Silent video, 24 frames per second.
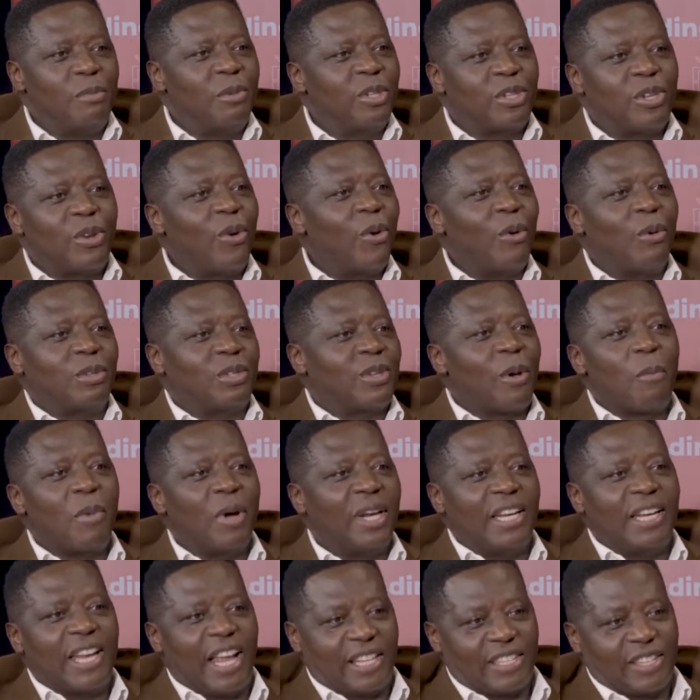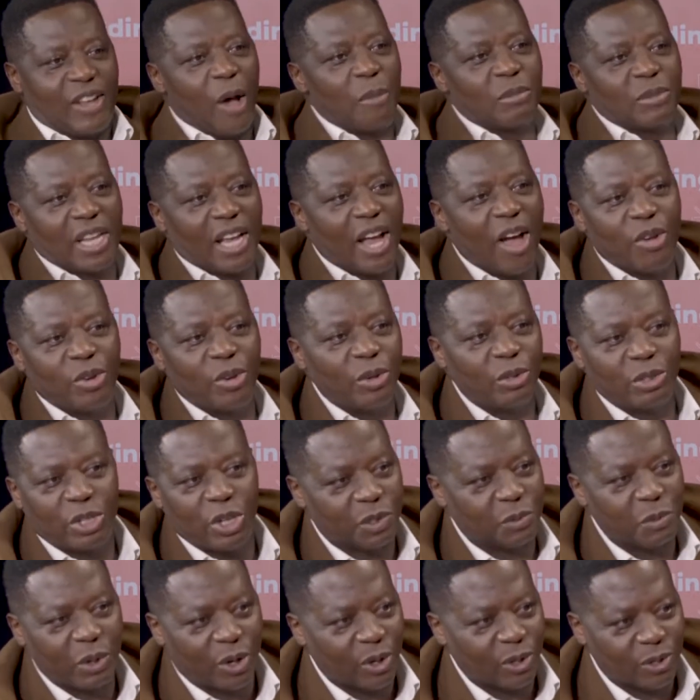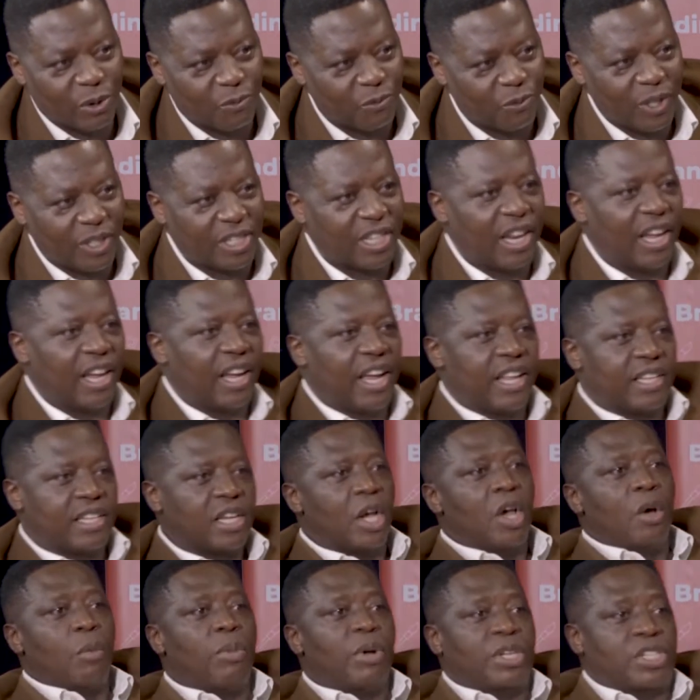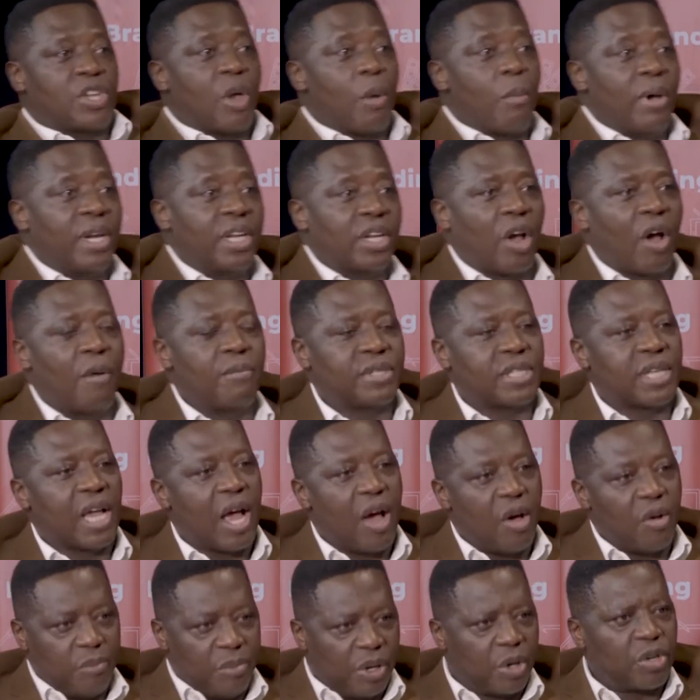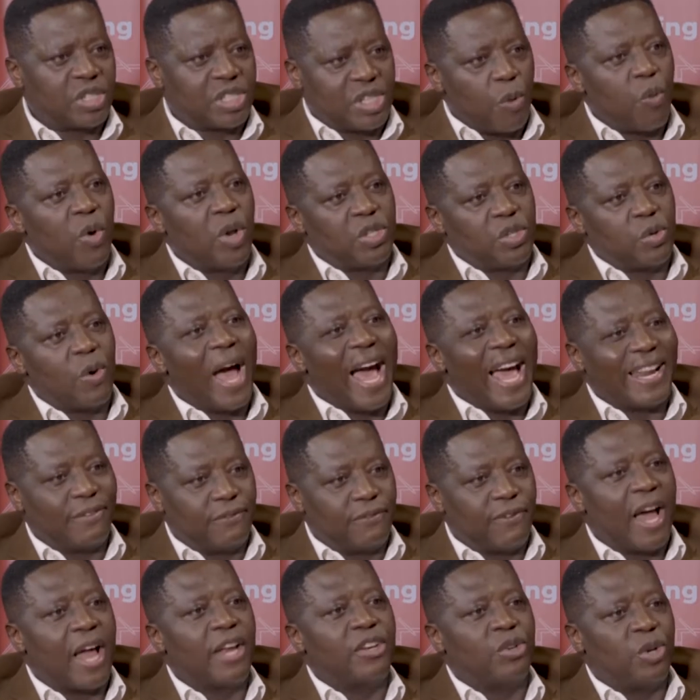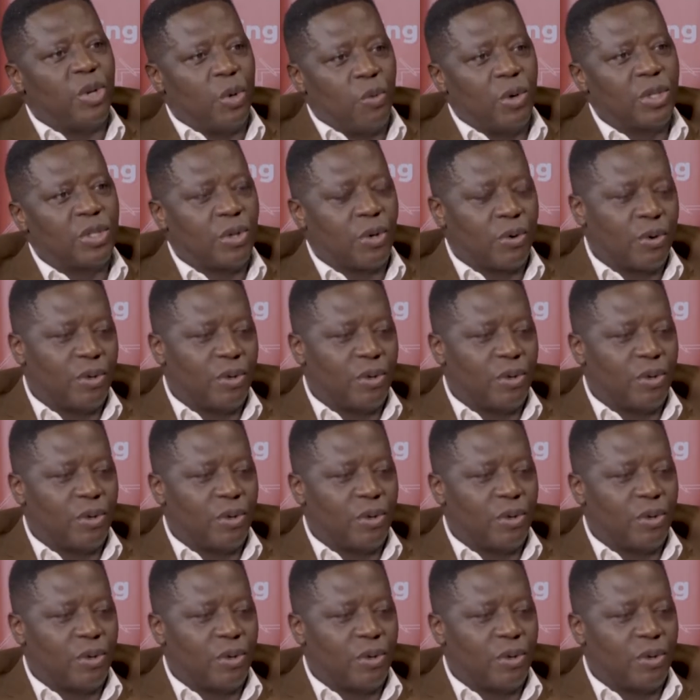able to know somebody that comes around you just because of waiting and get, but somebody comes around because they want to add value, they want to